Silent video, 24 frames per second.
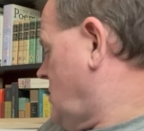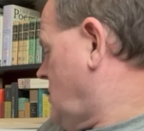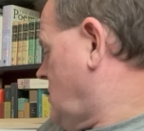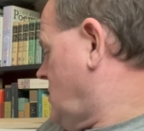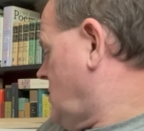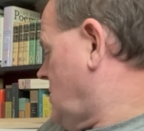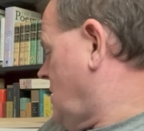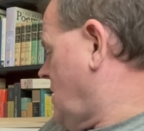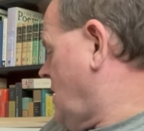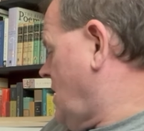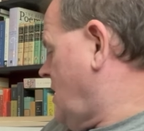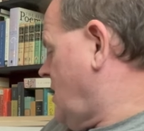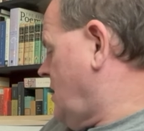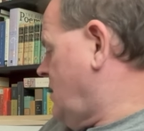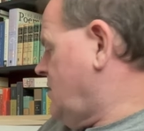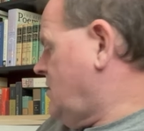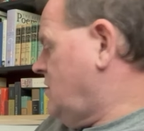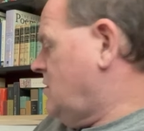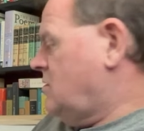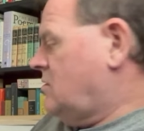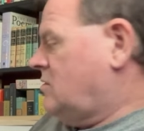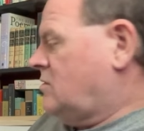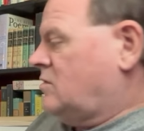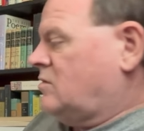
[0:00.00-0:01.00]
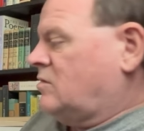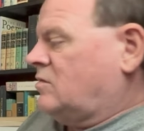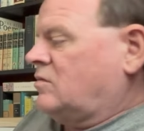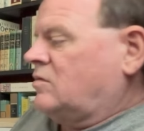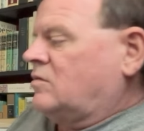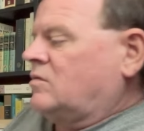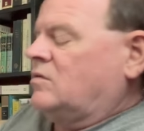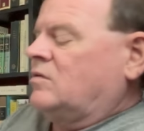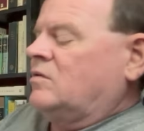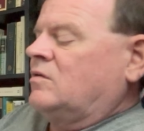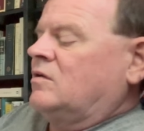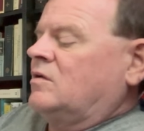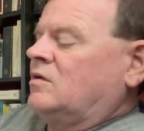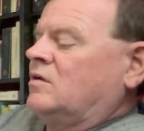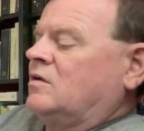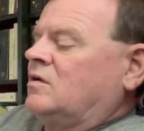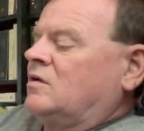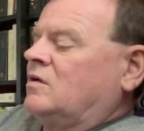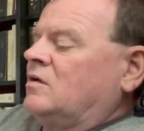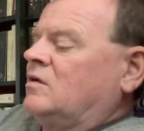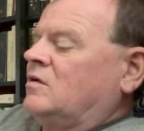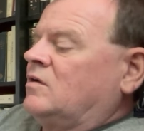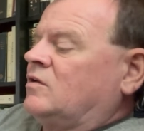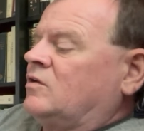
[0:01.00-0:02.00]
Then,
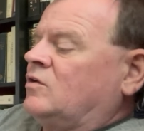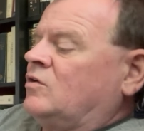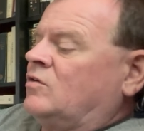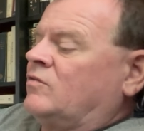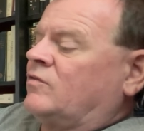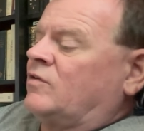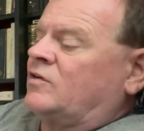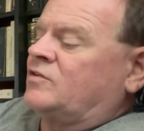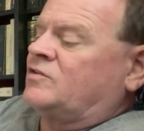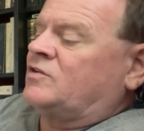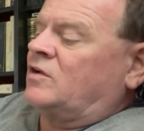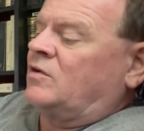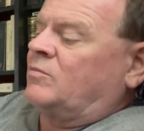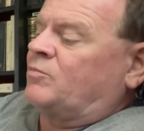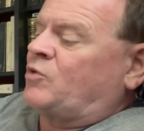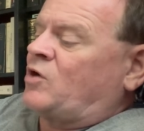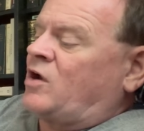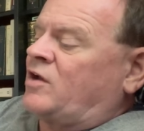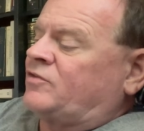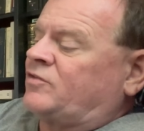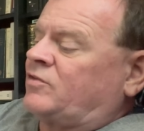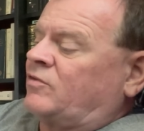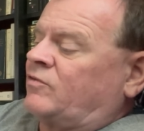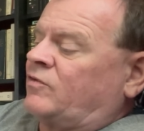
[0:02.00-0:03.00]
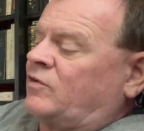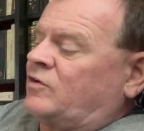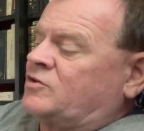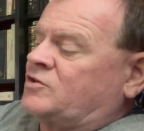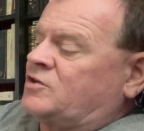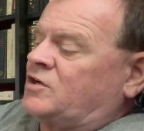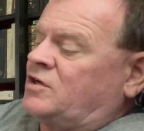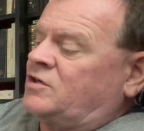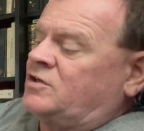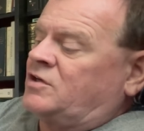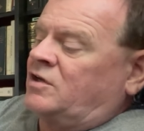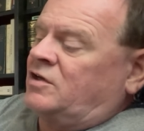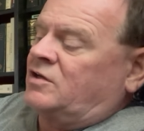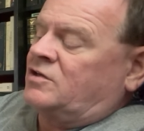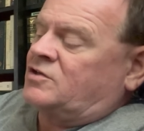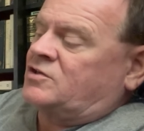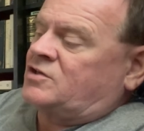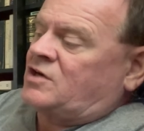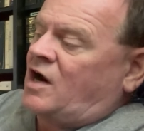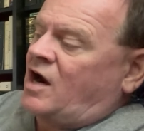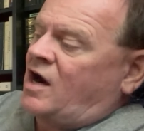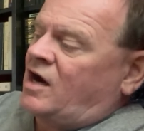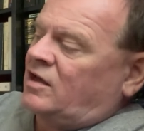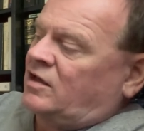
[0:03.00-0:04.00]
University Press of Virginia in
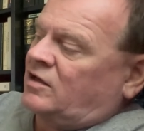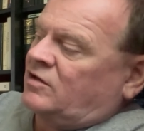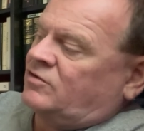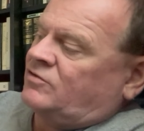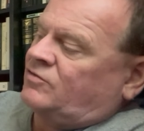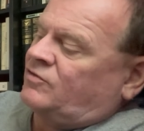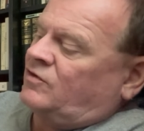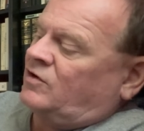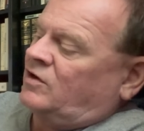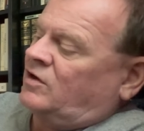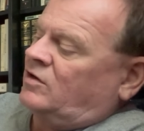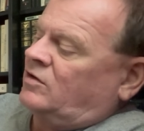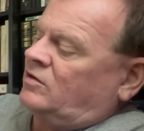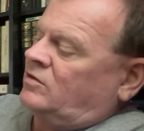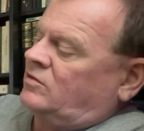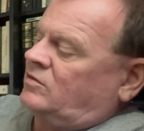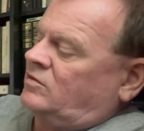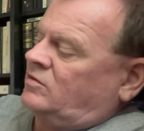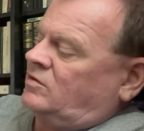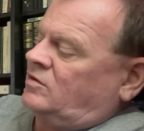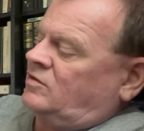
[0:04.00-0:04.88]
Charlottesville.